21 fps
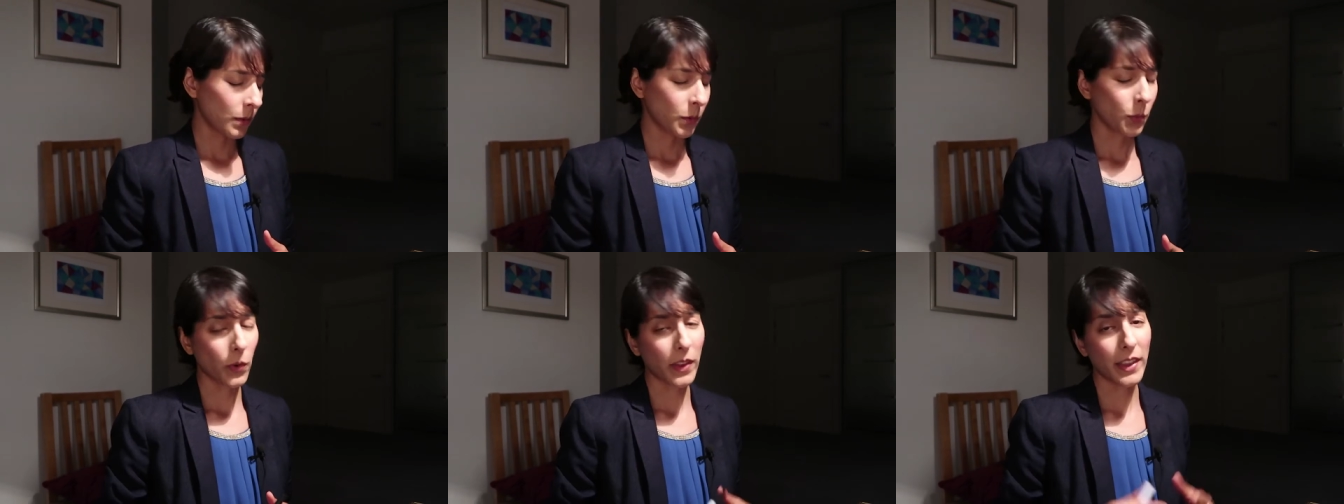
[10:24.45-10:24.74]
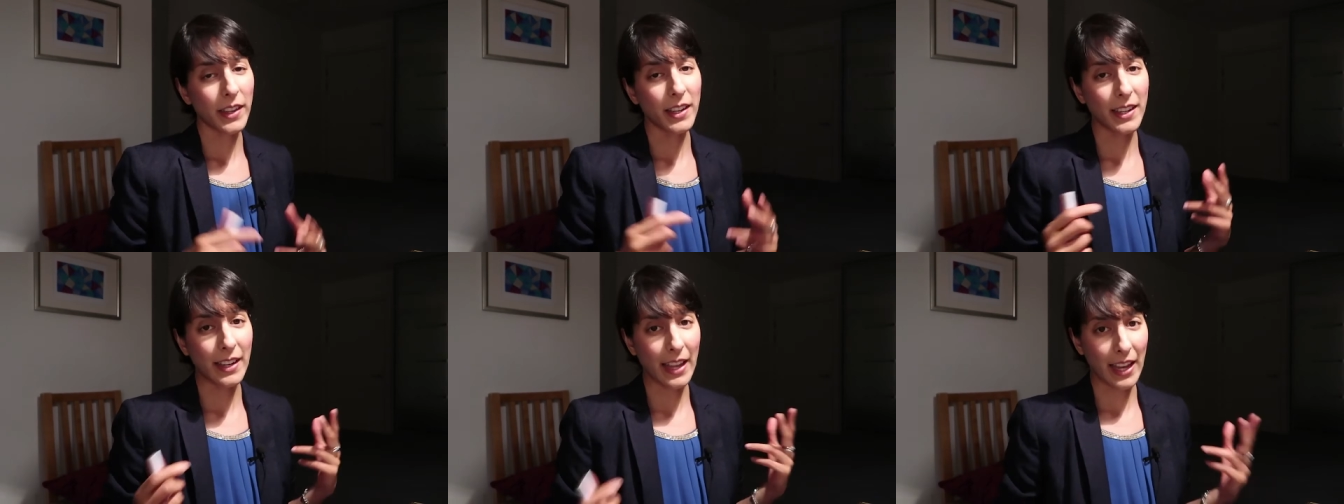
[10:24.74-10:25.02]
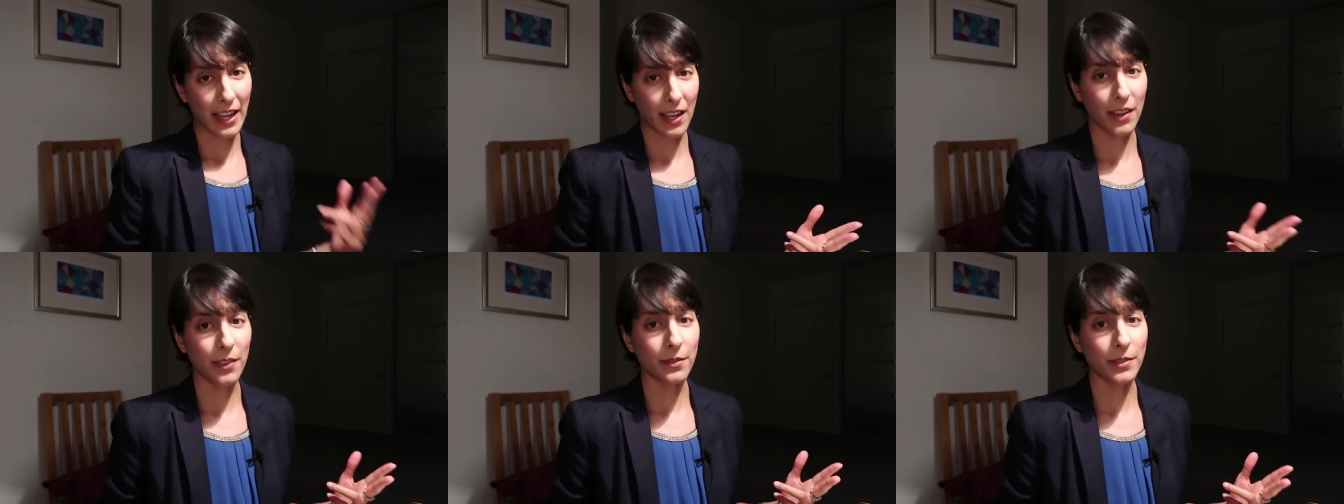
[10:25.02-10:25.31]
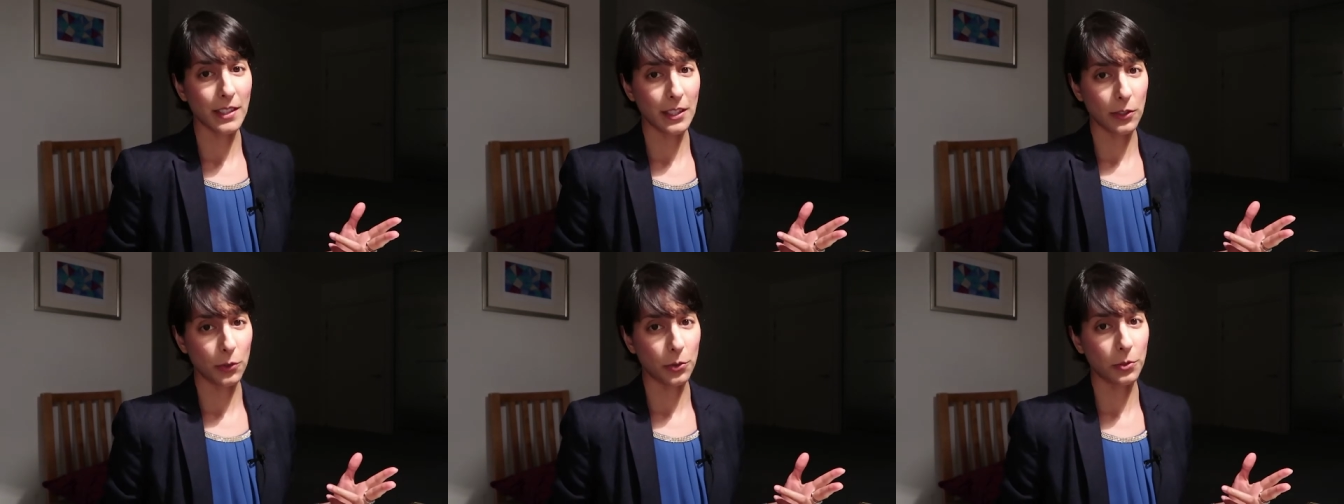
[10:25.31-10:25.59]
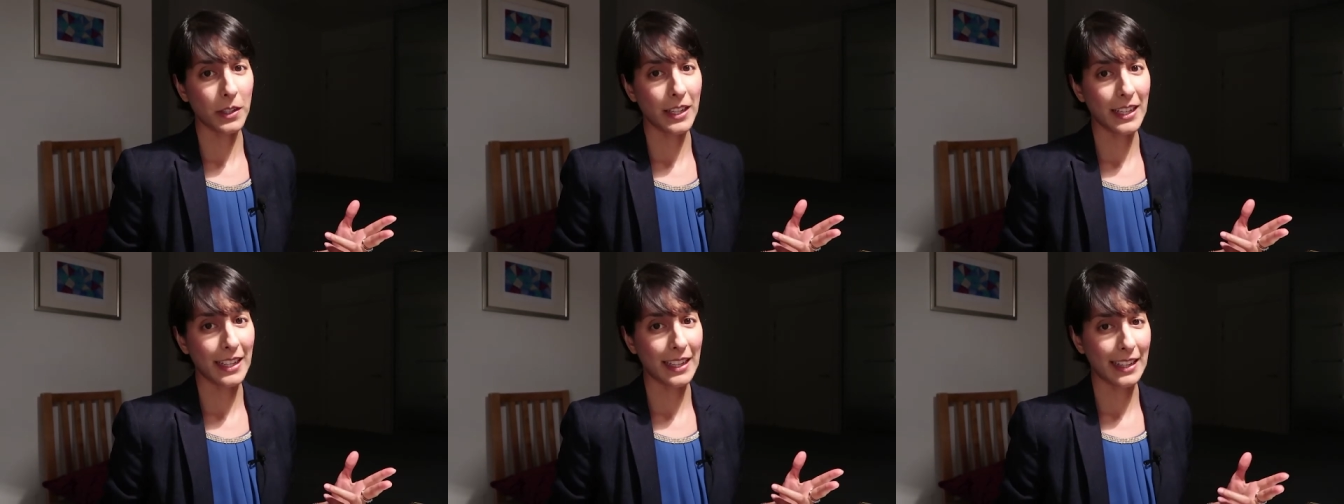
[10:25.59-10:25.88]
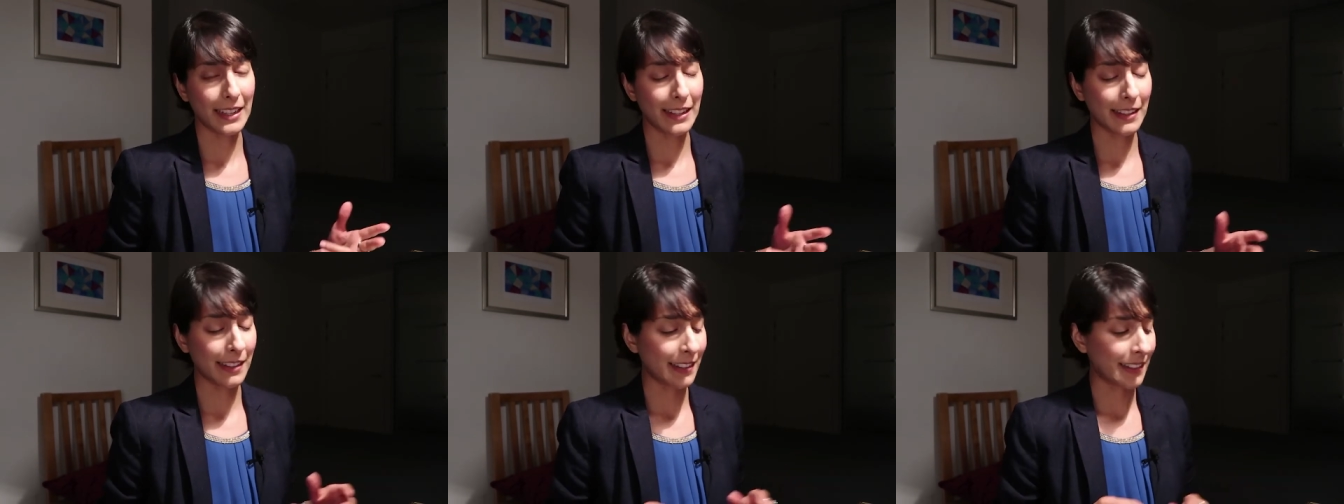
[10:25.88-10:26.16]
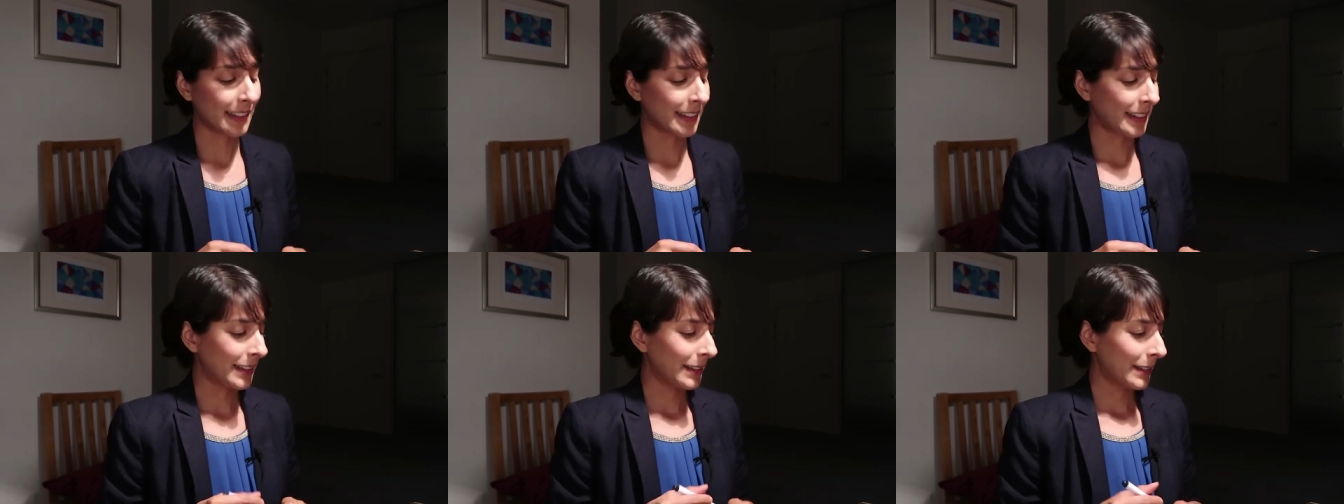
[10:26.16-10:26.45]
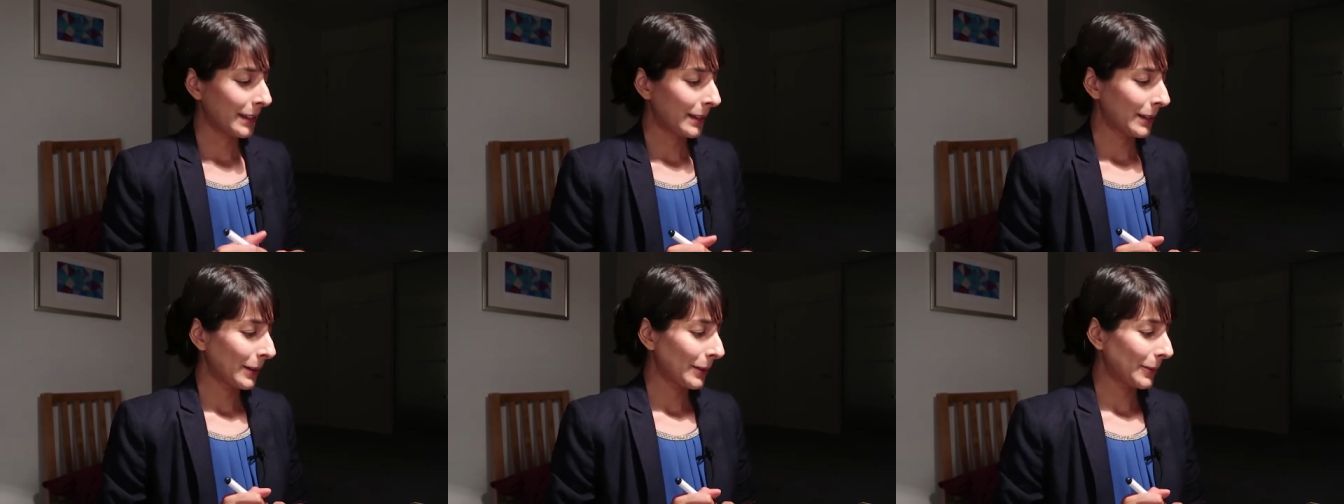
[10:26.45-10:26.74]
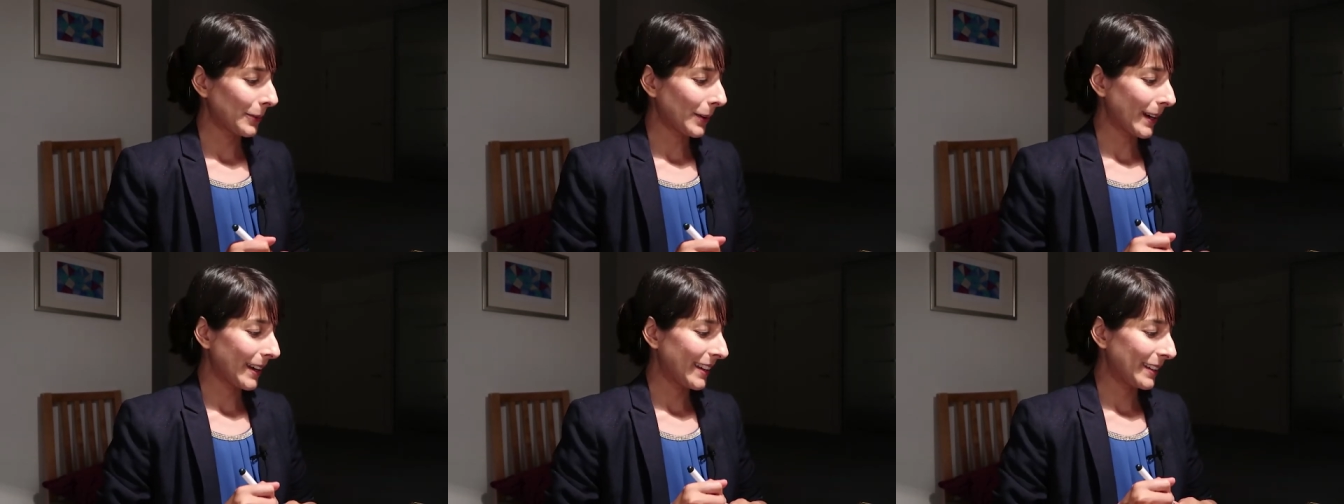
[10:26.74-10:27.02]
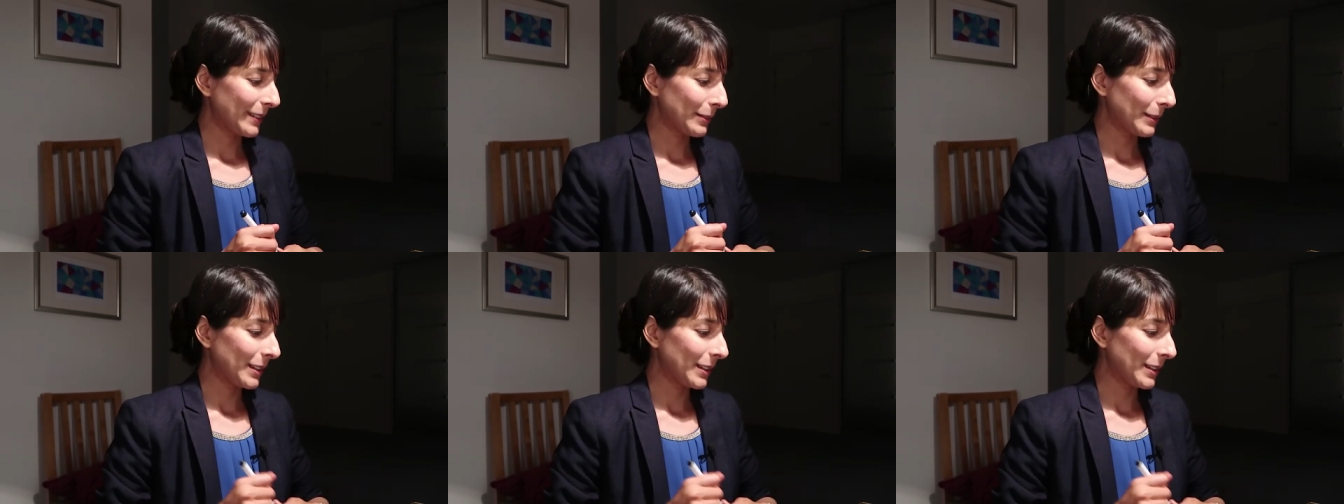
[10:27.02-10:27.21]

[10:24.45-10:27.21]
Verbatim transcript: when they didn't have central heating, right?